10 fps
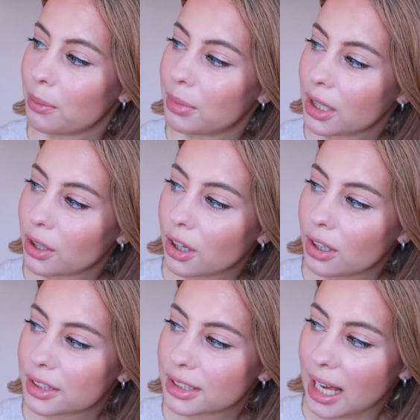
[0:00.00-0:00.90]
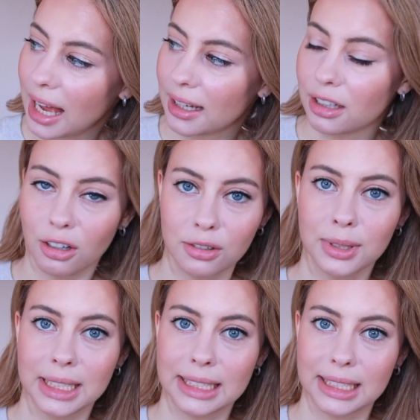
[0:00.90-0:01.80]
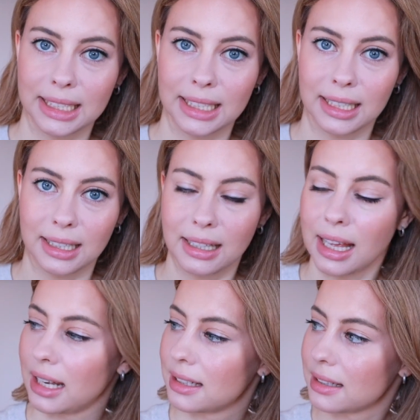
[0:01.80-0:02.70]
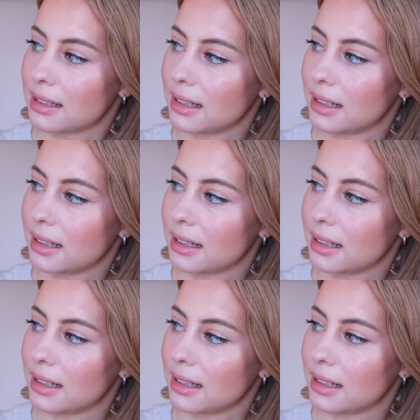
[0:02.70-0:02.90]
because I can already see that